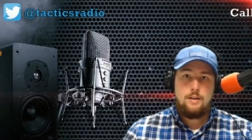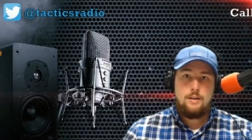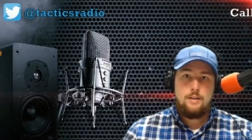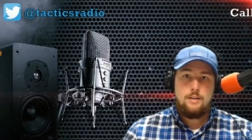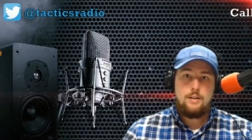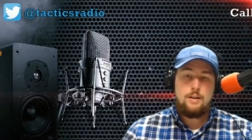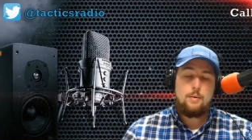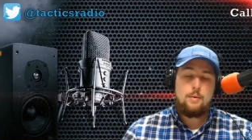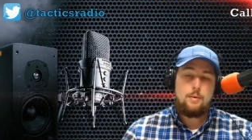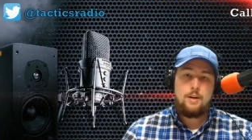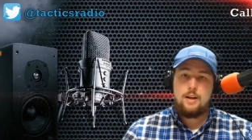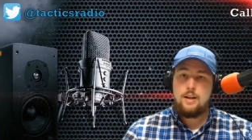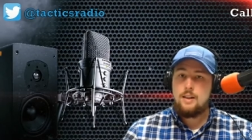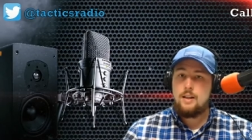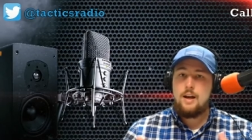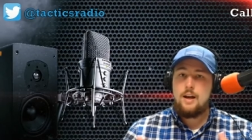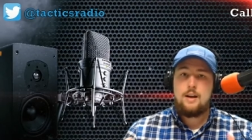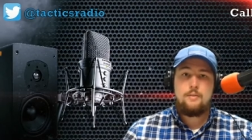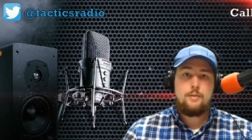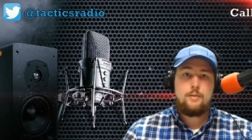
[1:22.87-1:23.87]
there were a
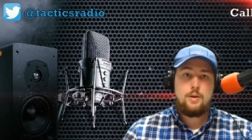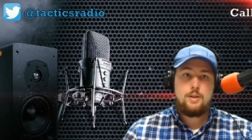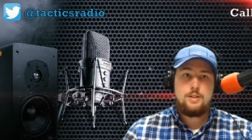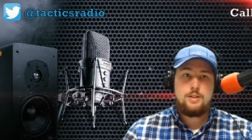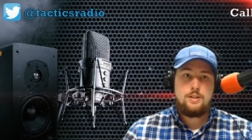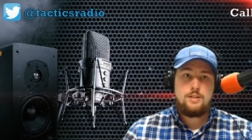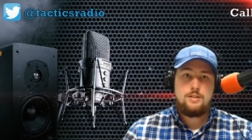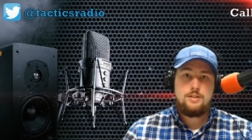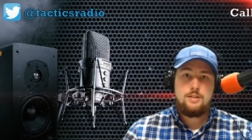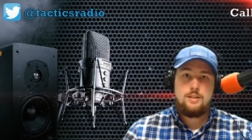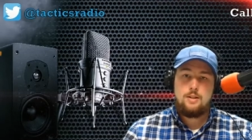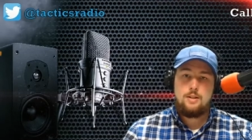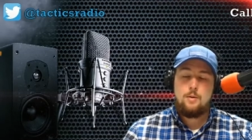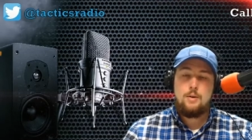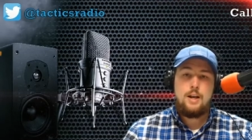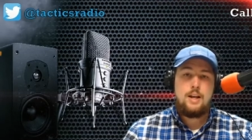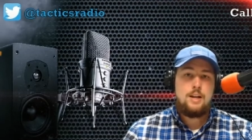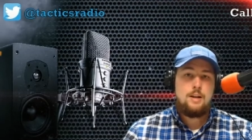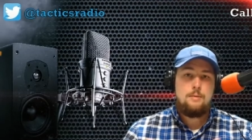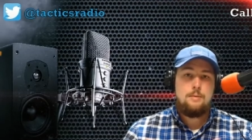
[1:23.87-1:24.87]
lot of Christians that
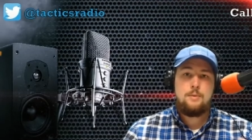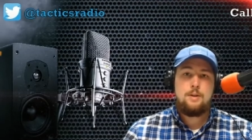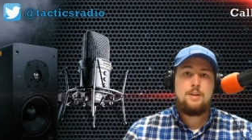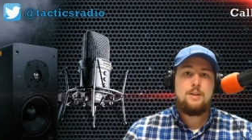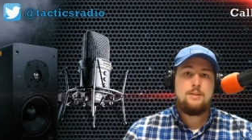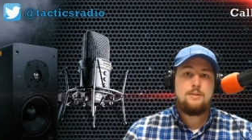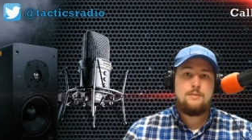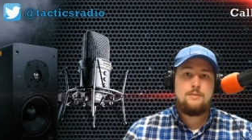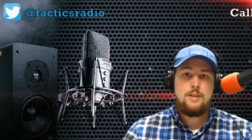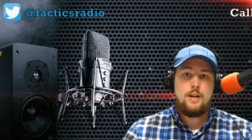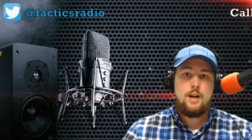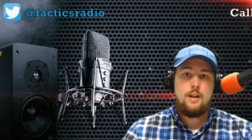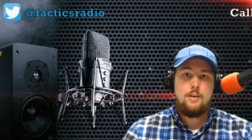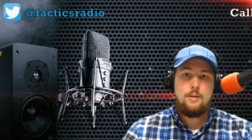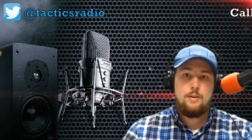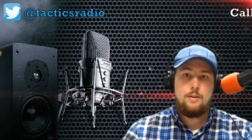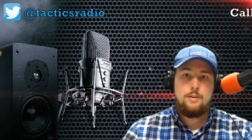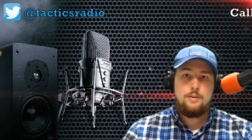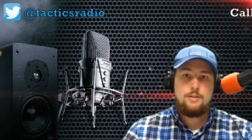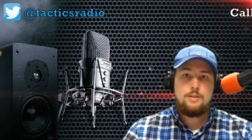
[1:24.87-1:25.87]
donated millions of
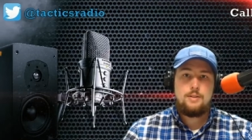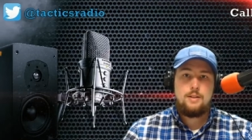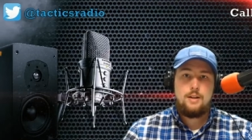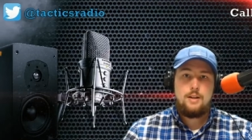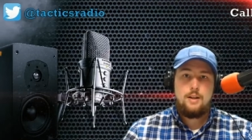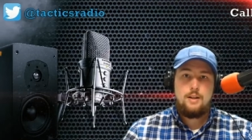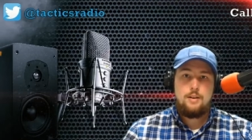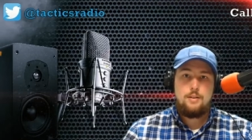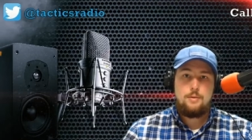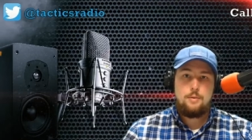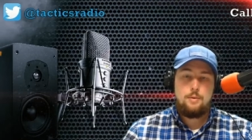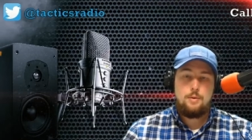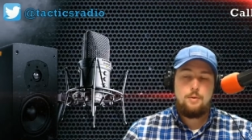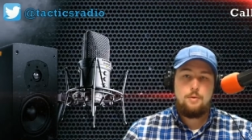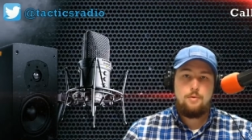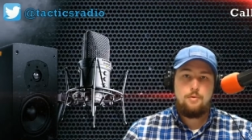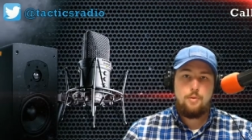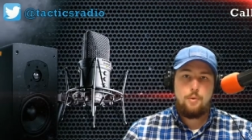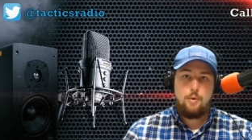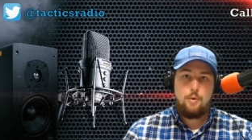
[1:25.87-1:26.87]
dollars
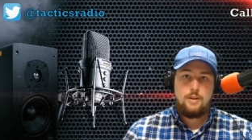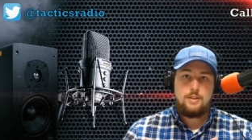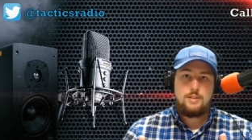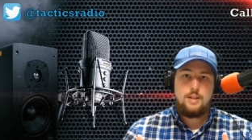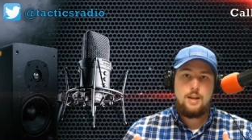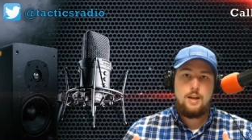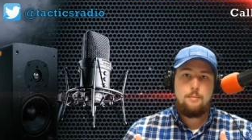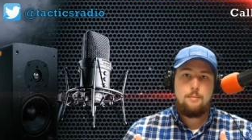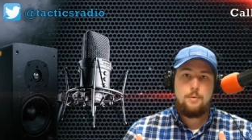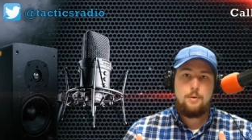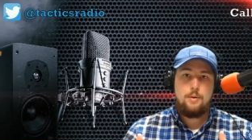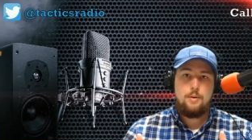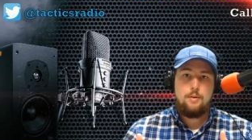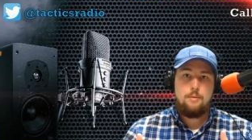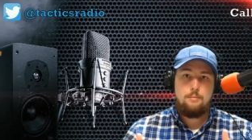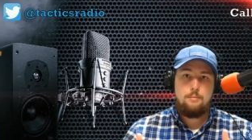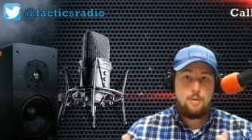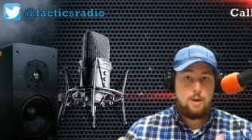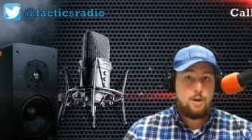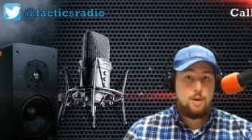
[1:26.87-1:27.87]
through, for example,
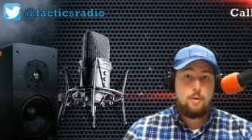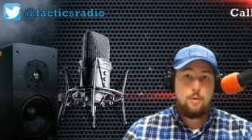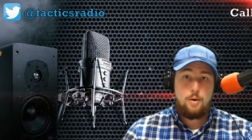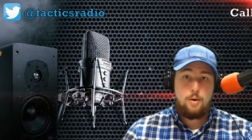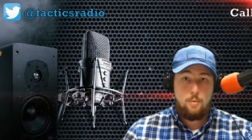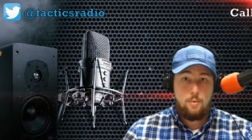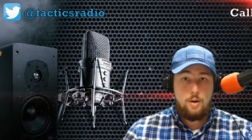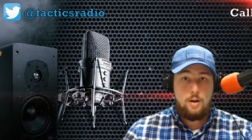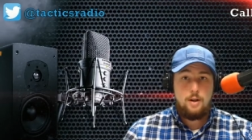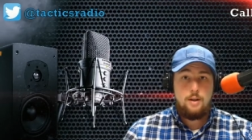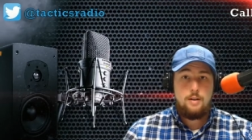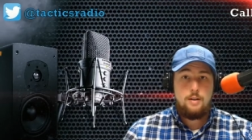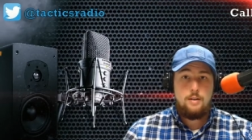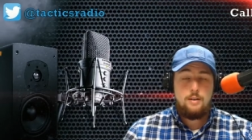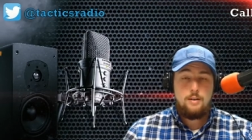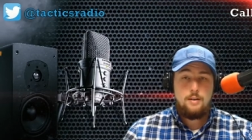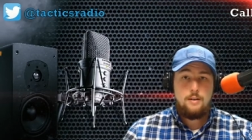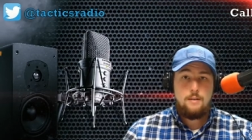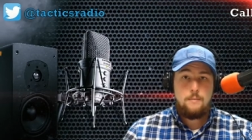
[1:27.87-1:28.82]
Mercury One,